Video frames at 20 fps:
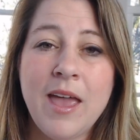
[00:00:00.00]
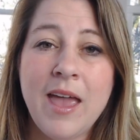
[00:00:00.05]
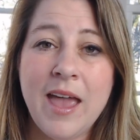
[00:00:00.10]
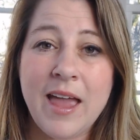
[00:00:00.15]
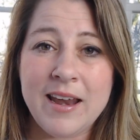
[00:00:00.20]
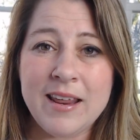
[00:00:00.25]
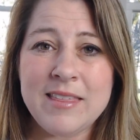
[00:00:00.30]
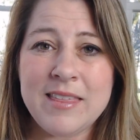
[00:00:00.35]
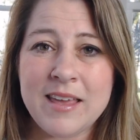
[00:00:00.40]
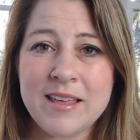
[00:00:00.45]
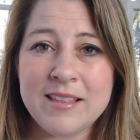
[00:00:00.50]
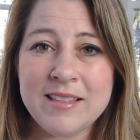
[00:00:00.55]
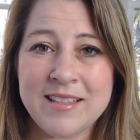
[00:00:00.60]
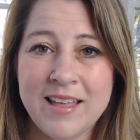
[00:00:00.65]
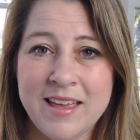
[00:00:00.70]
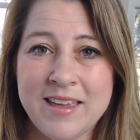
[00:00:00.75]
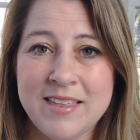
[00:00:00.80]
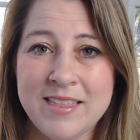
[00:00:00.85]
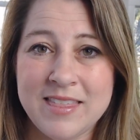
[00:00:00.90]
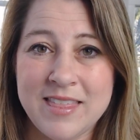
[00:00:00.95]
Anything
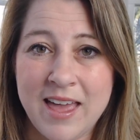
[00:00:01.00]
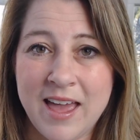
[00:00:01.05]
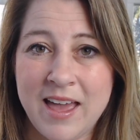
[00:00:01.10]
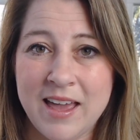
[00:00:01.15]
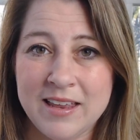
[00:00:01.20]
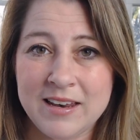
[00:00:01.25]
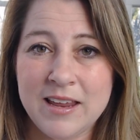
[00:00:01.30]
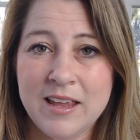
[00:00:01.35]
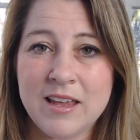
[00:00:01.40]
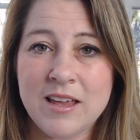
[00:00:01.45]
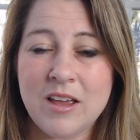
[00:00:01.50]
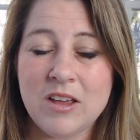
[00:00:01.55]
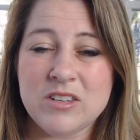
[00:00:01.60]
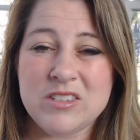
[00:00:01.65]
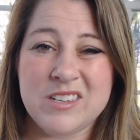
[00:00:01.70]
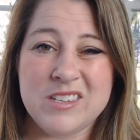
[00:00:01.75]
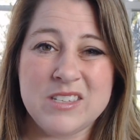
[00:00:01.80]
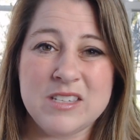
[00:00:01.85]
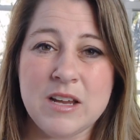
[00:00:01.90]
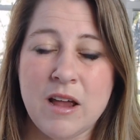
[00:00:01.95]
like that
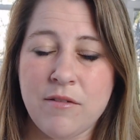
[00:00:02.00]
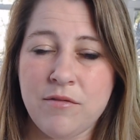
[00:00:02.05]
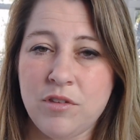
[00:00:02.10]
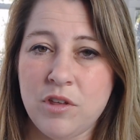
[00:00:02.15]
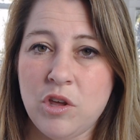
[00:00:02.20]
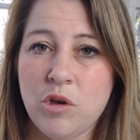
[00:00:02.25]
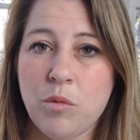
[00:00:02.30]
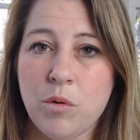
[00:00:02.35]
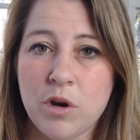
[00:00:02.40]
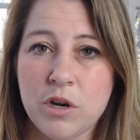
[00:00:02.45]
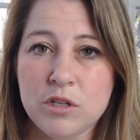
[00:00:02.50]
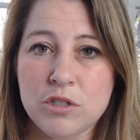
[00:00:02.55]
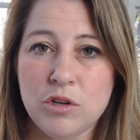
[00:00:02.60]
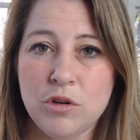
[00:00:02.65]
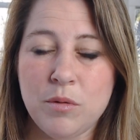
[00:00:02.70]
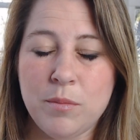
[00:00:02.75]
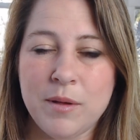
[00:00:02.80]
is the stuff that you want to do,